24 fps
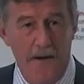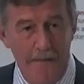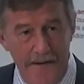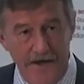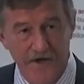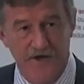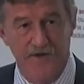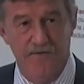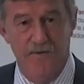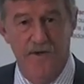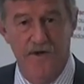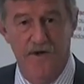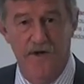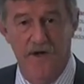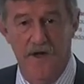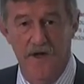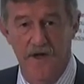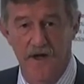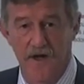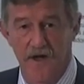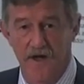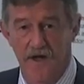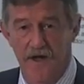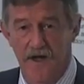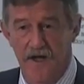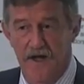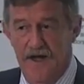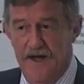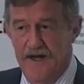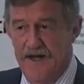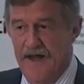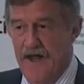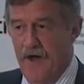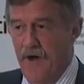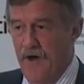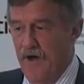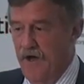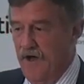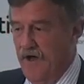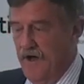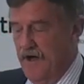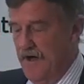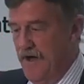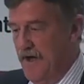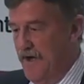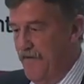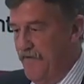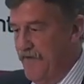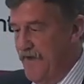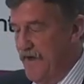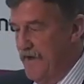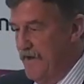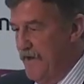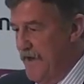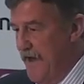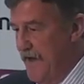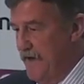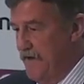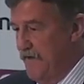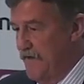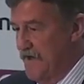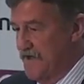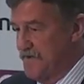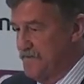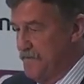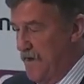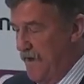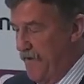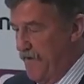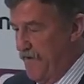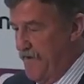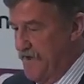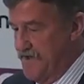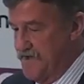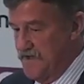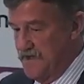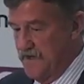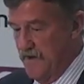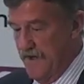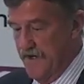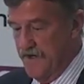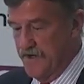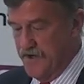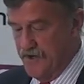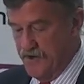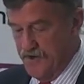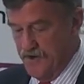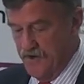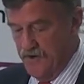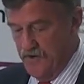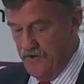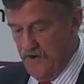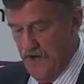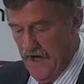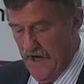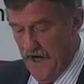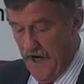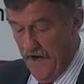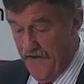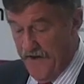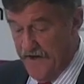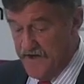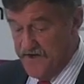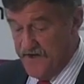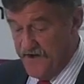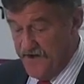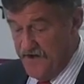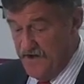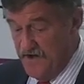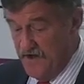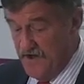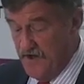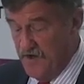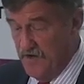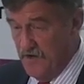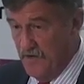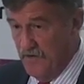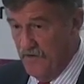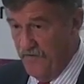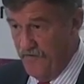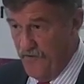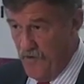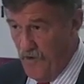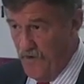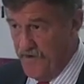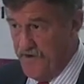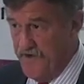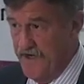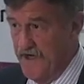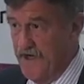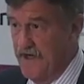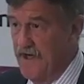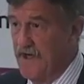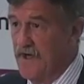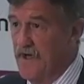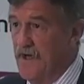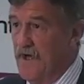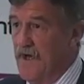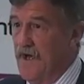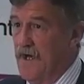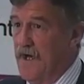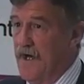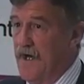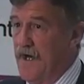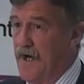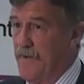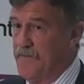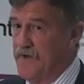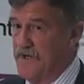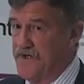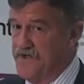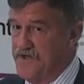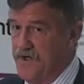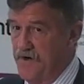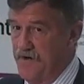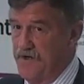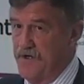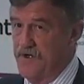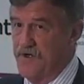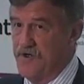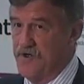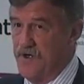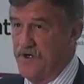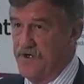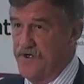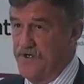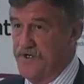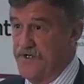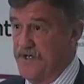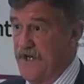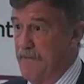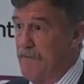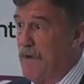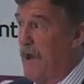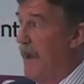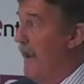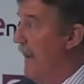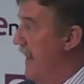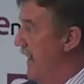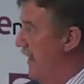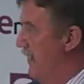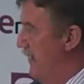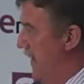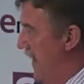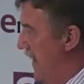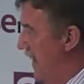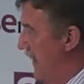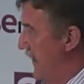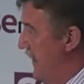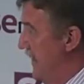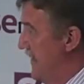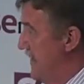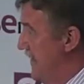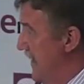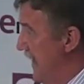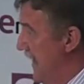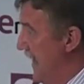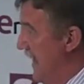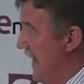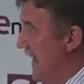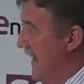a measurement. Now, at the end of this month, this is going to, I think it's 30 or 40 Considerate Constructors Scheme client partners.